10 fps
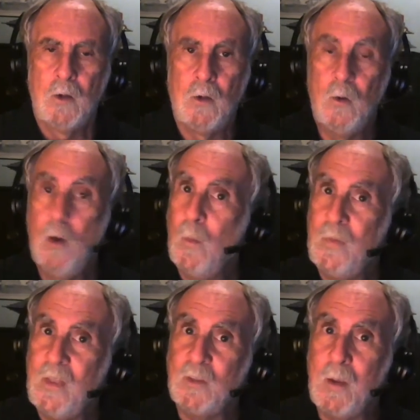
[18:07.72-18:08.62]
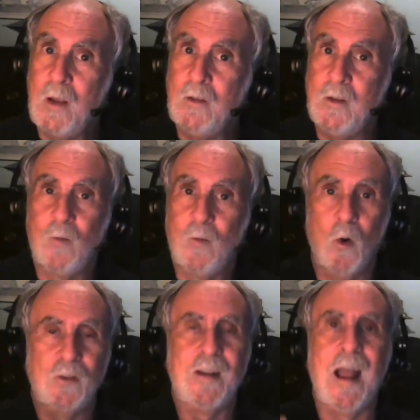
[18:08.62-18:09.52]
do you know what this means? And, of
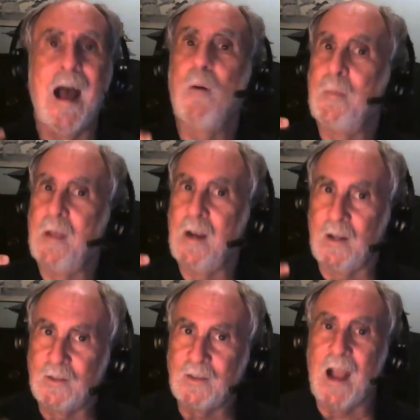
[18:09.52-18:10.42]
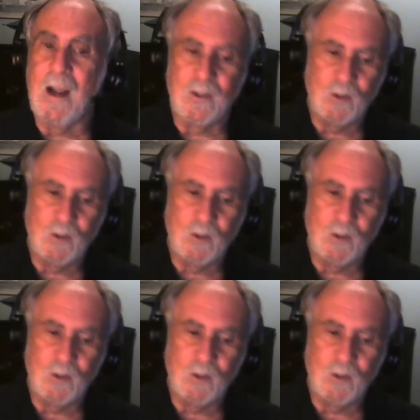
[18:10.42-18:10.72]
course, now I'm getting excited.